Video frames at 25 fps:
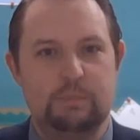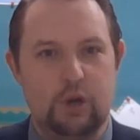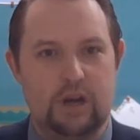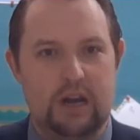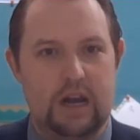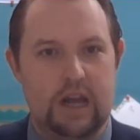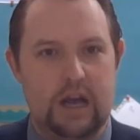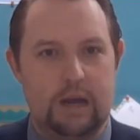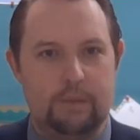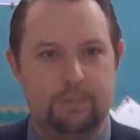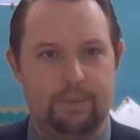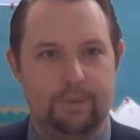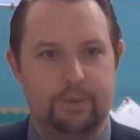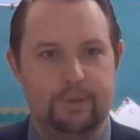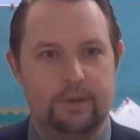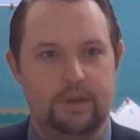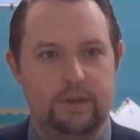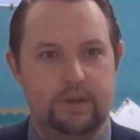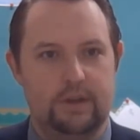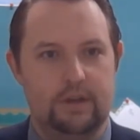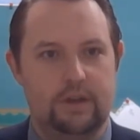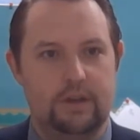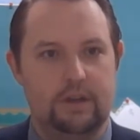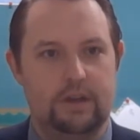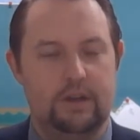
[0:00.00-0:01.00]
and we're
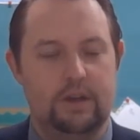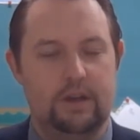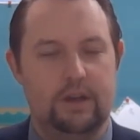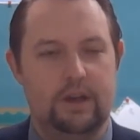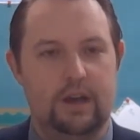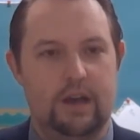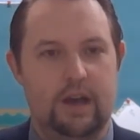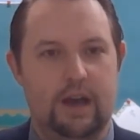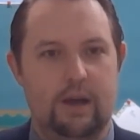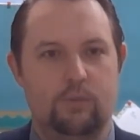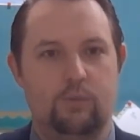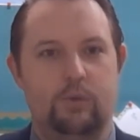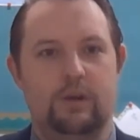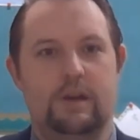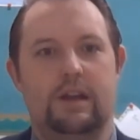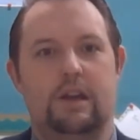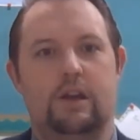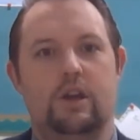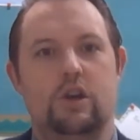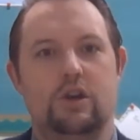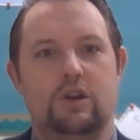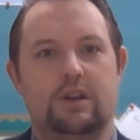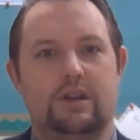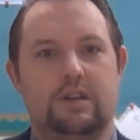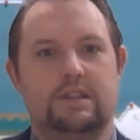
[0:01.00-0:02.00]
looked at this
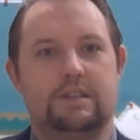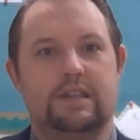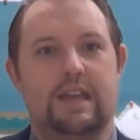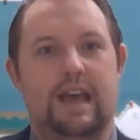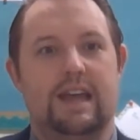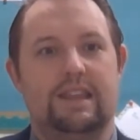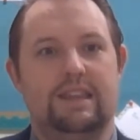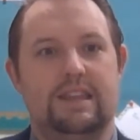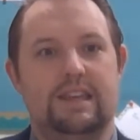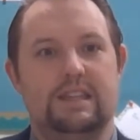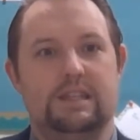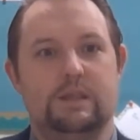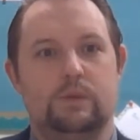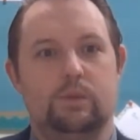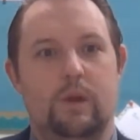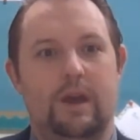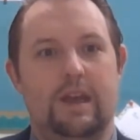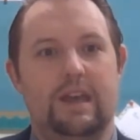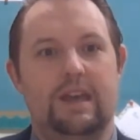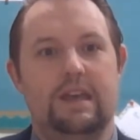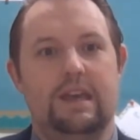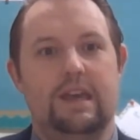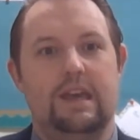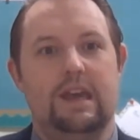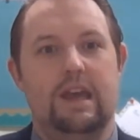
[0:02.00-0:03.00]
week for the
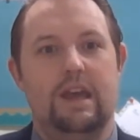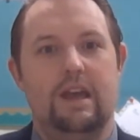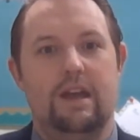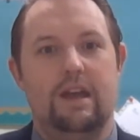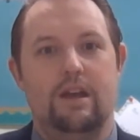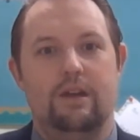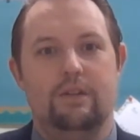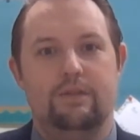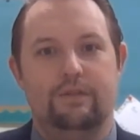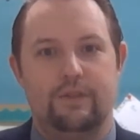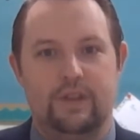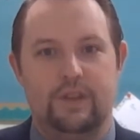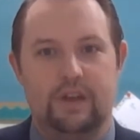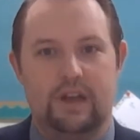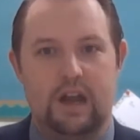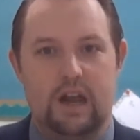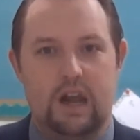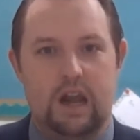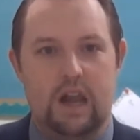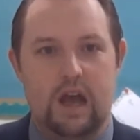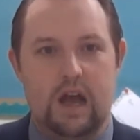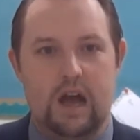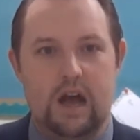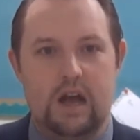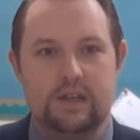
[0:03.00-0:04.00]
class for
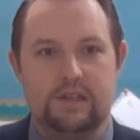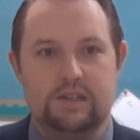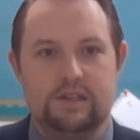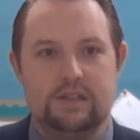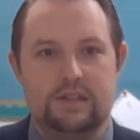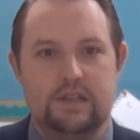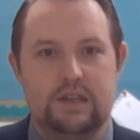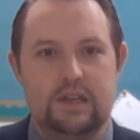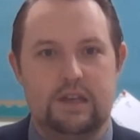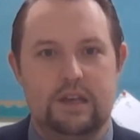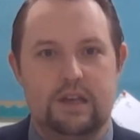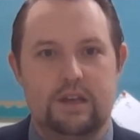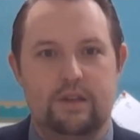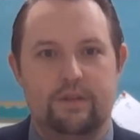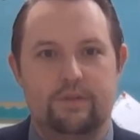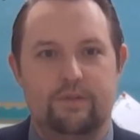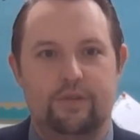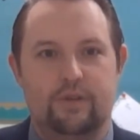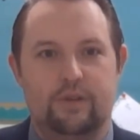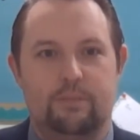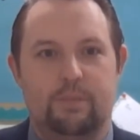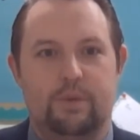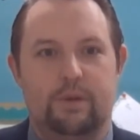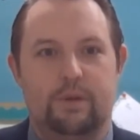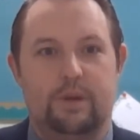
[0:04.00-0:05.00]
becoming the most
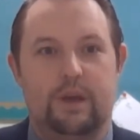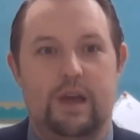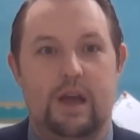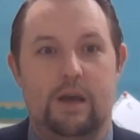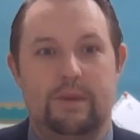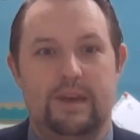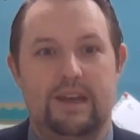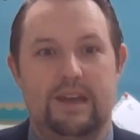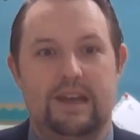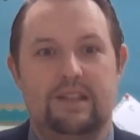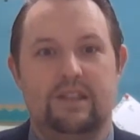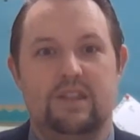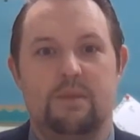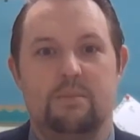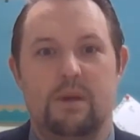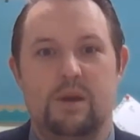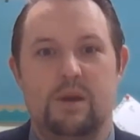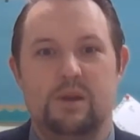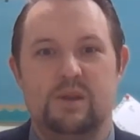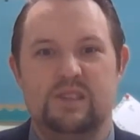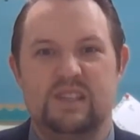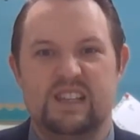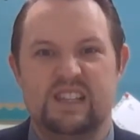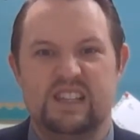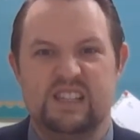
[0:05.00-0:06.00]
successful
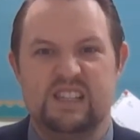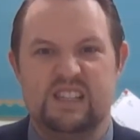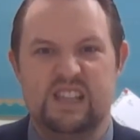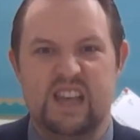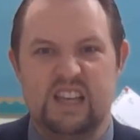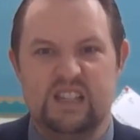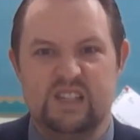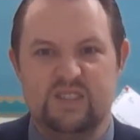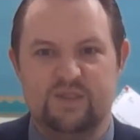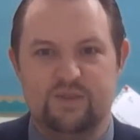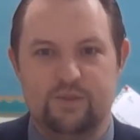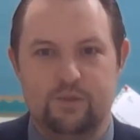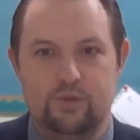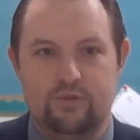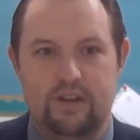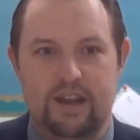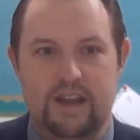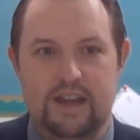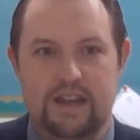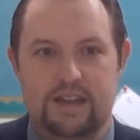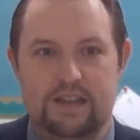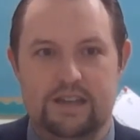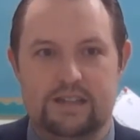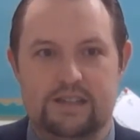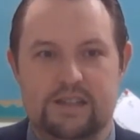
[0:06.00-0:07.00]
readers, so reading the
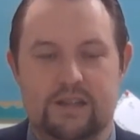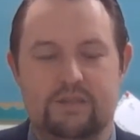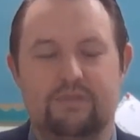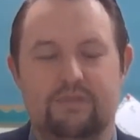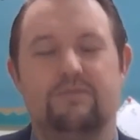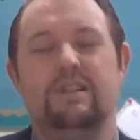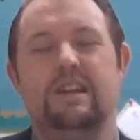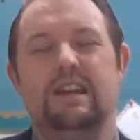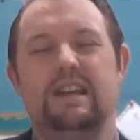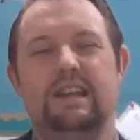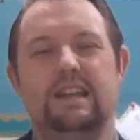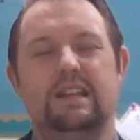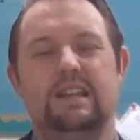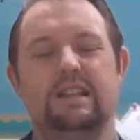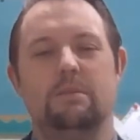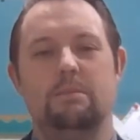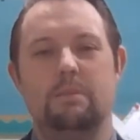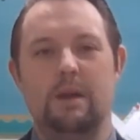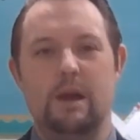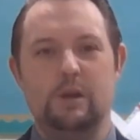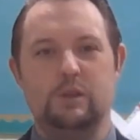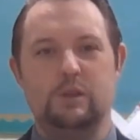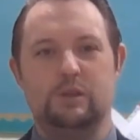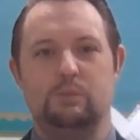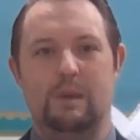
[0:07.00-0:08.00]
most minutes
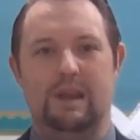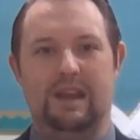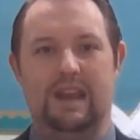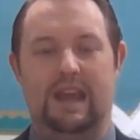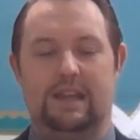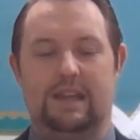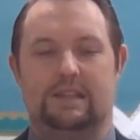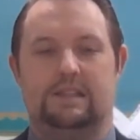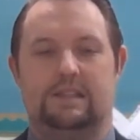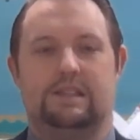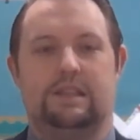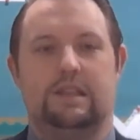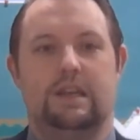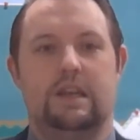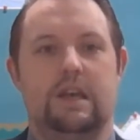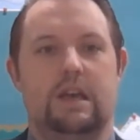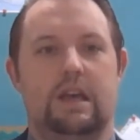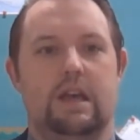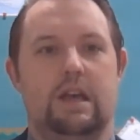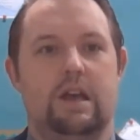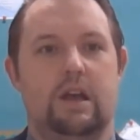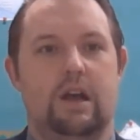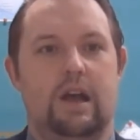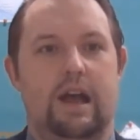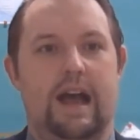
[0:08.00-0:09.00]
at home
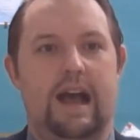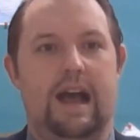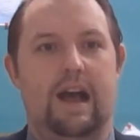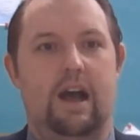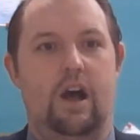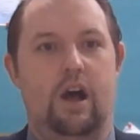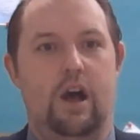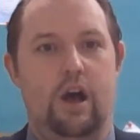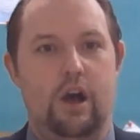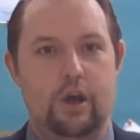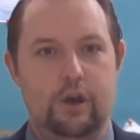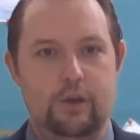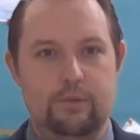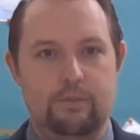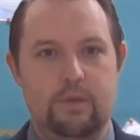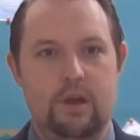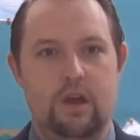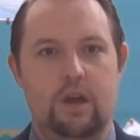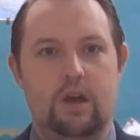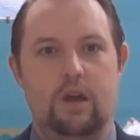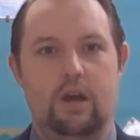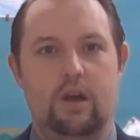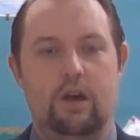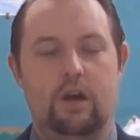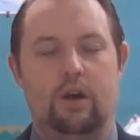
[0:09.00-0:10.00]
on that
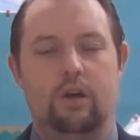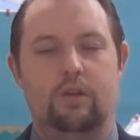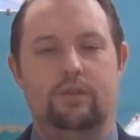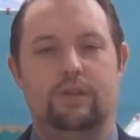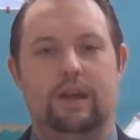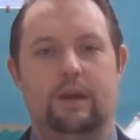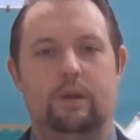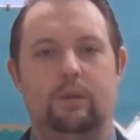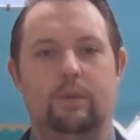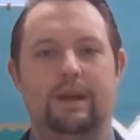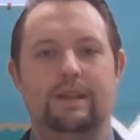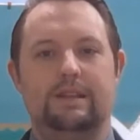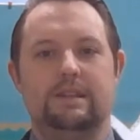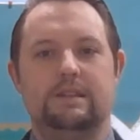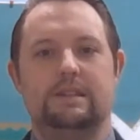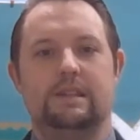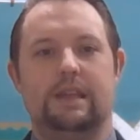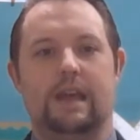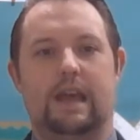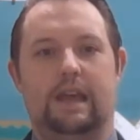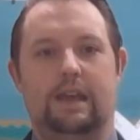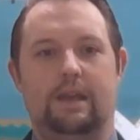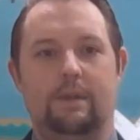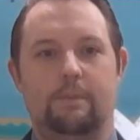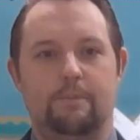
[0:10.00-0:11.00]
Wednesday.
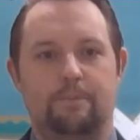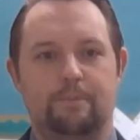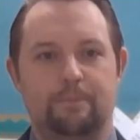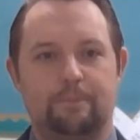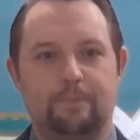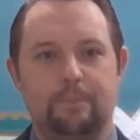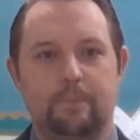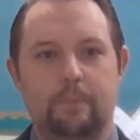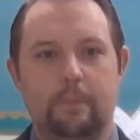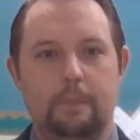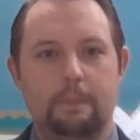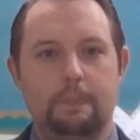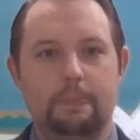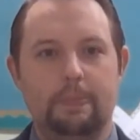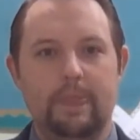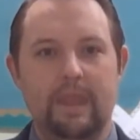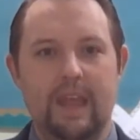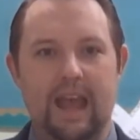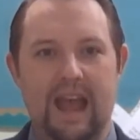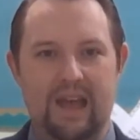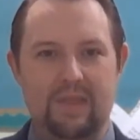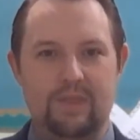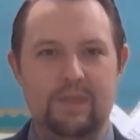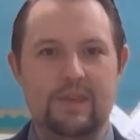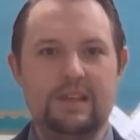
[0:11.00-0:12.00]
And this week
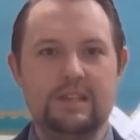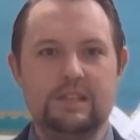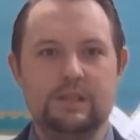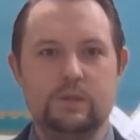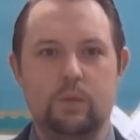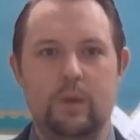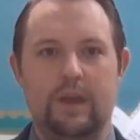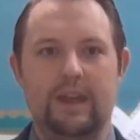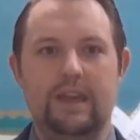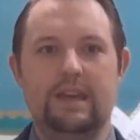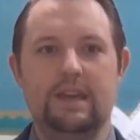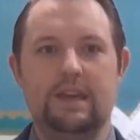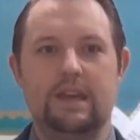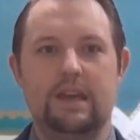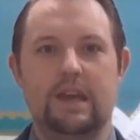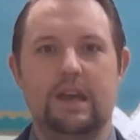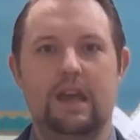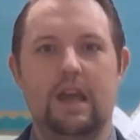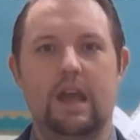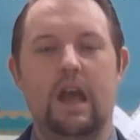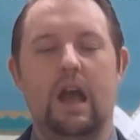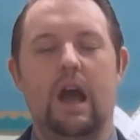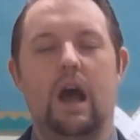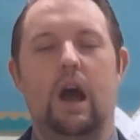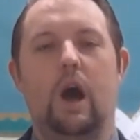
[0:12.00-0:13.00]
our Busters
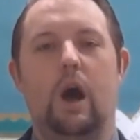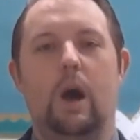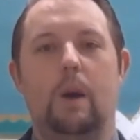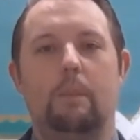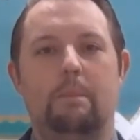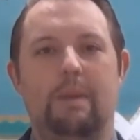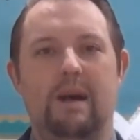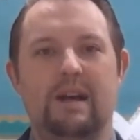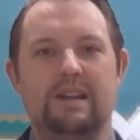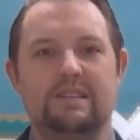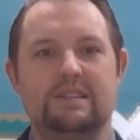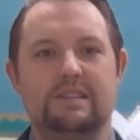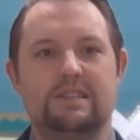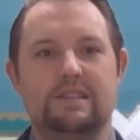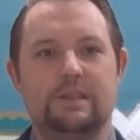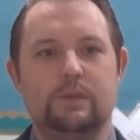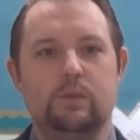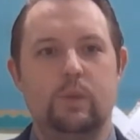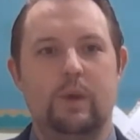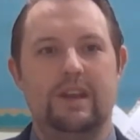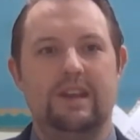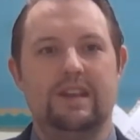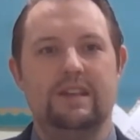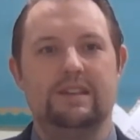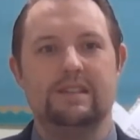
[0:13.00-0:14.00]
winners are
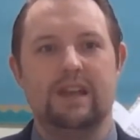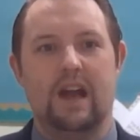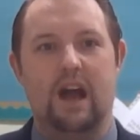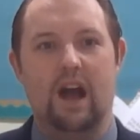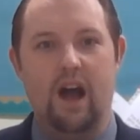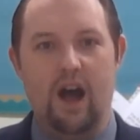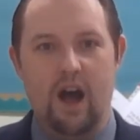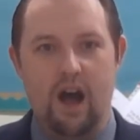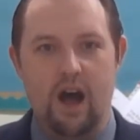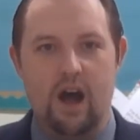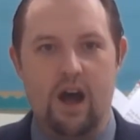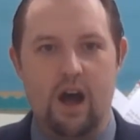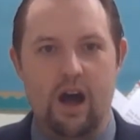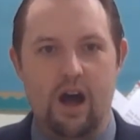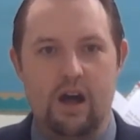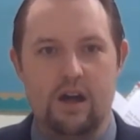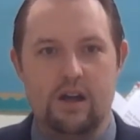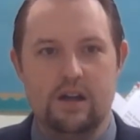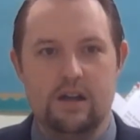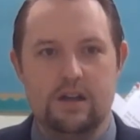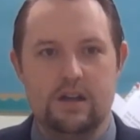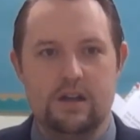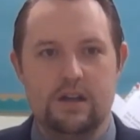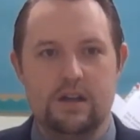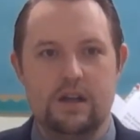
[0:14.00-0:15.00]

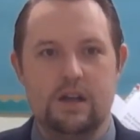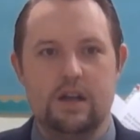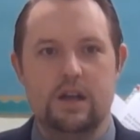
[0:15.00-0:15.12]
class